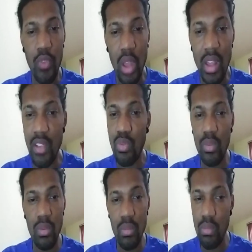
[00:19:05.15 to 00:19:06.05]
There's
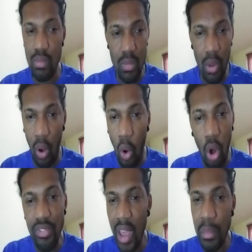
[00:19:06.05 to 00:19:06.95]

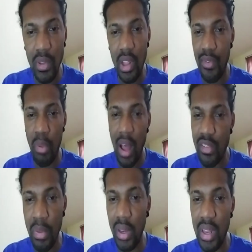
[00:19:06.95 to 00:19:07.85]
all types of different
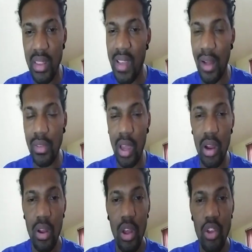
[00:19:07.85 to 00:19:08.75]
possibilities out there.
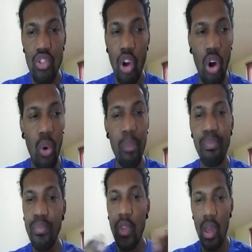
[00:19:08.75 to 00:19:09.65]

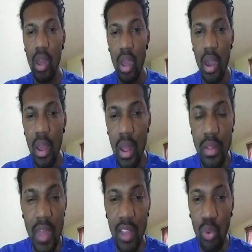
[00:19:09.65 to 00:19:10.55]
So
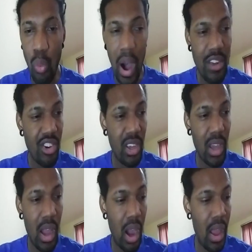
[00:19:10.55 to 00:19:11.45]
thanks for
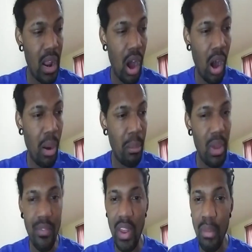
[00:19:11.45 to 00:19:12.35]
watching, and
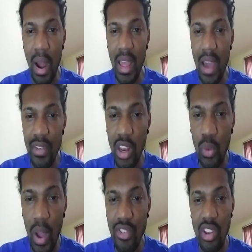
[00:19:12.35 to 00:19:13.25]
if anybody has any
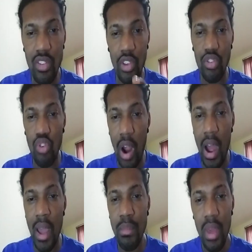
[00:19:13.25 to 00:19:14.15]
questions,
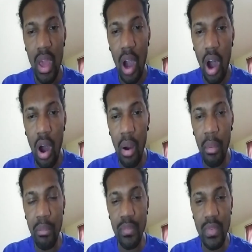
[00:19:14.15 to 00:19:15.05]
subscribe.
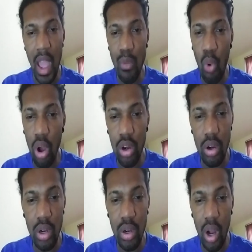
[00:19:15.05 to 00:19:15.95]

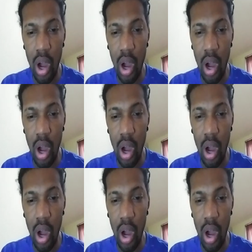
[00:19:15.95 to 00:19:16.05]
Nightwalker